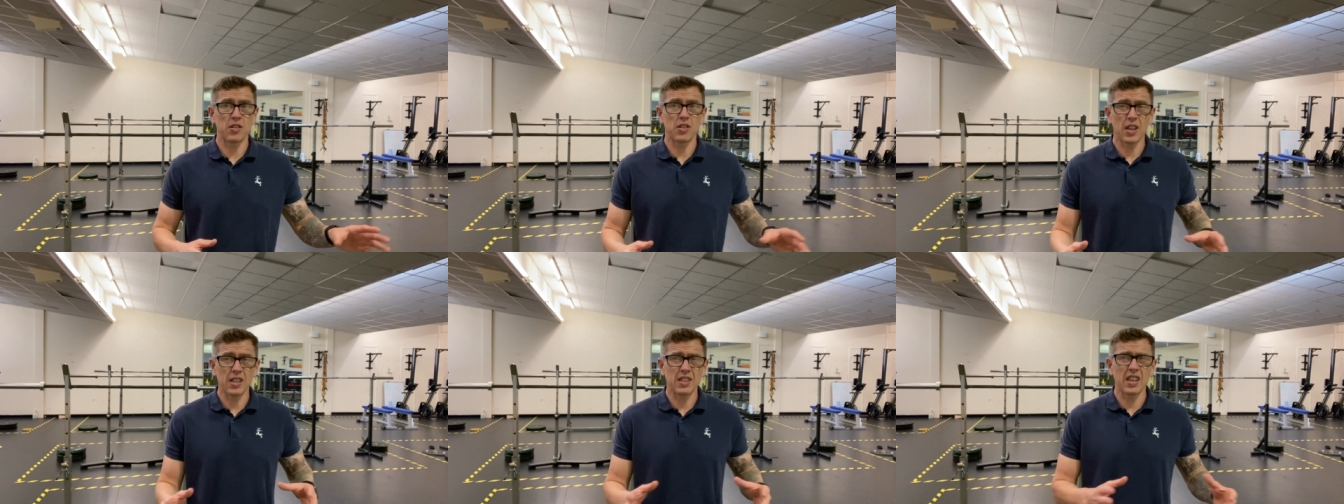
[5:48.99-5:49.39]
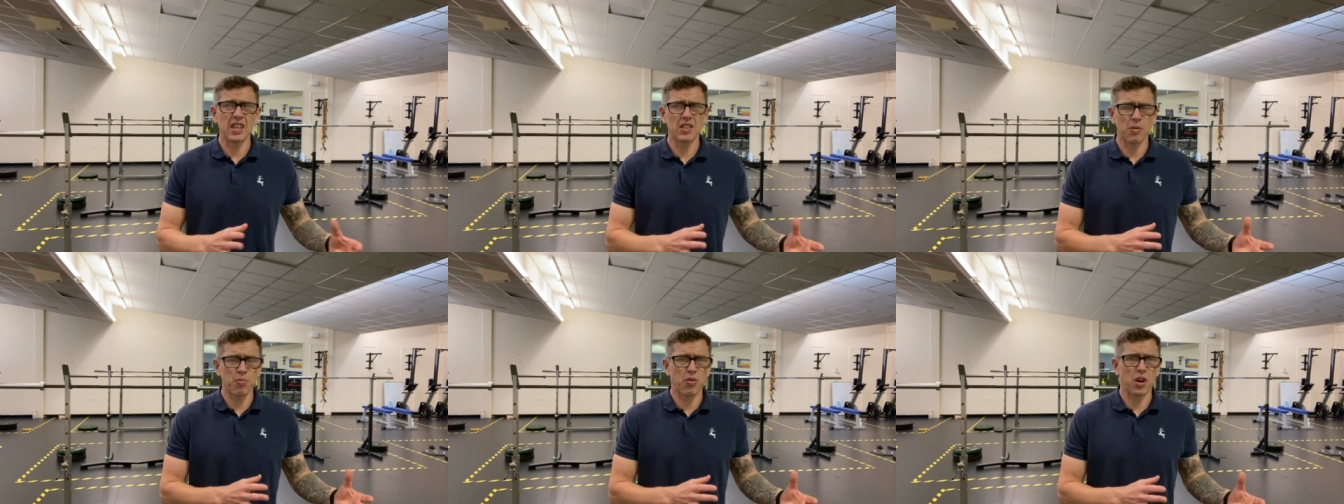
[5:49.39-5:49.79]
So that takes
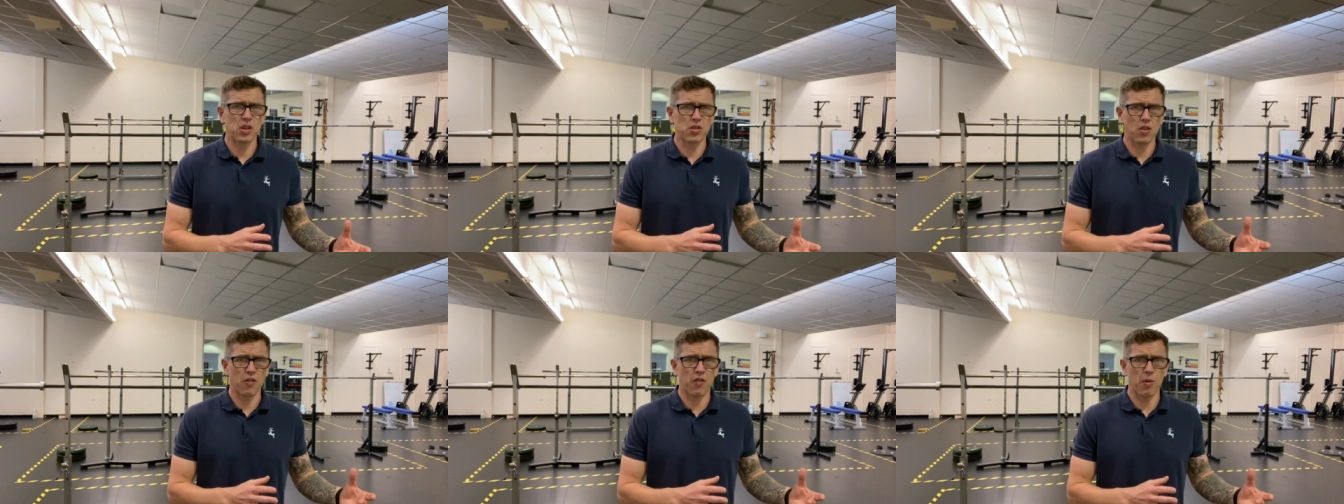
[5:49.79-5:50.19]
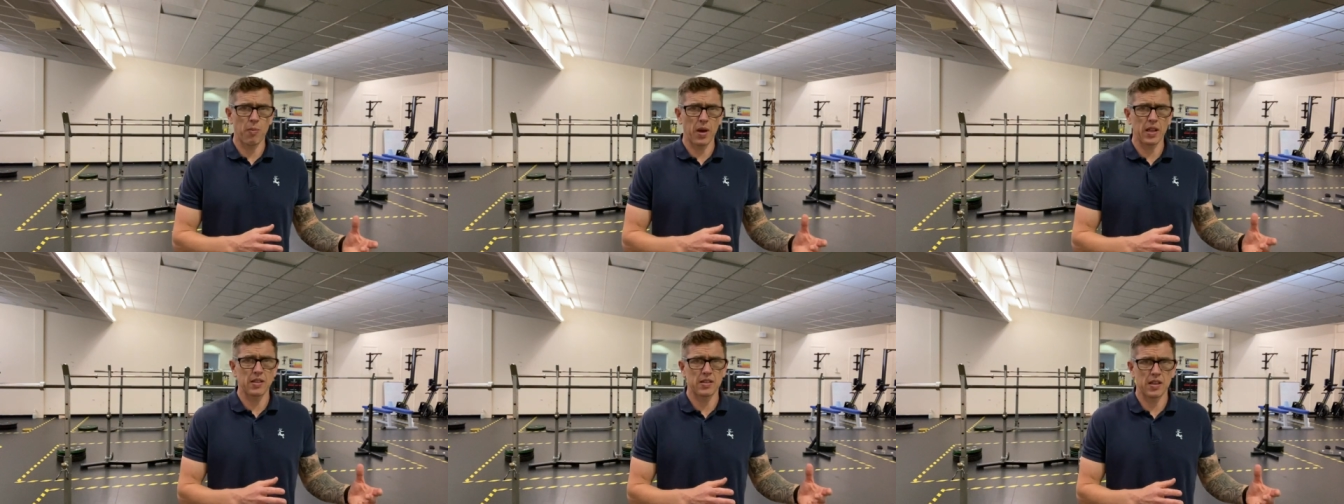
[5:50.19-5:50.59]
the pressure off the
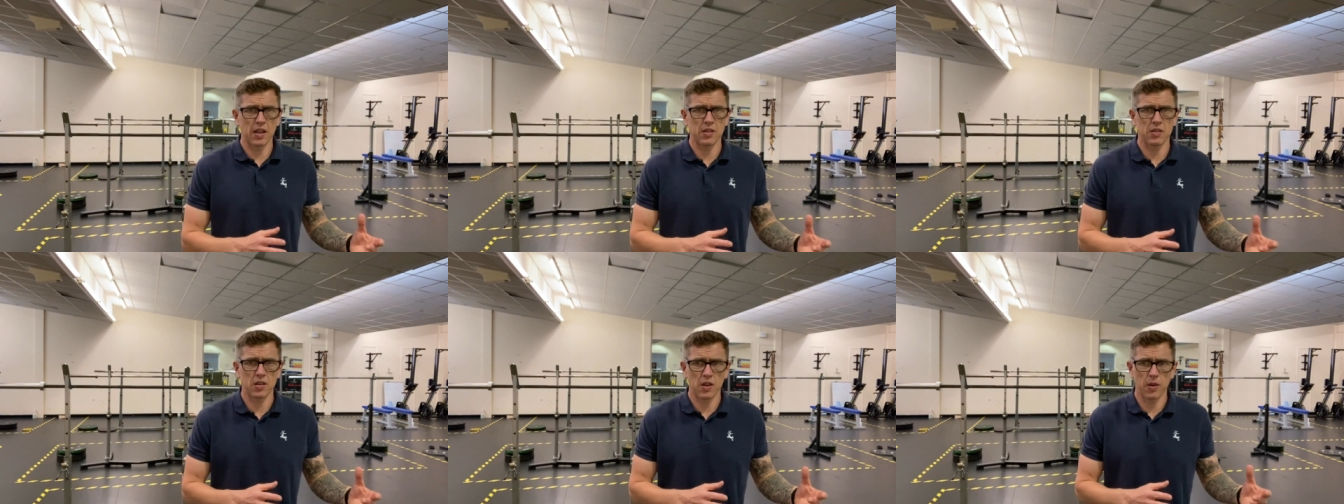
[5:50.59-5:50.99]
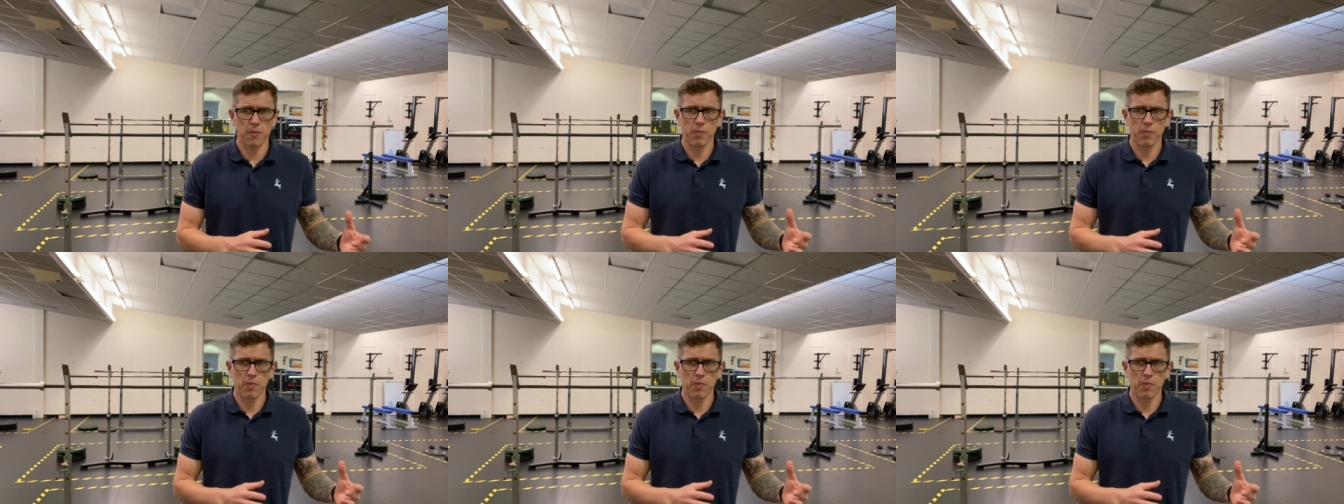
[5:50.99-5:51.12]
med centre.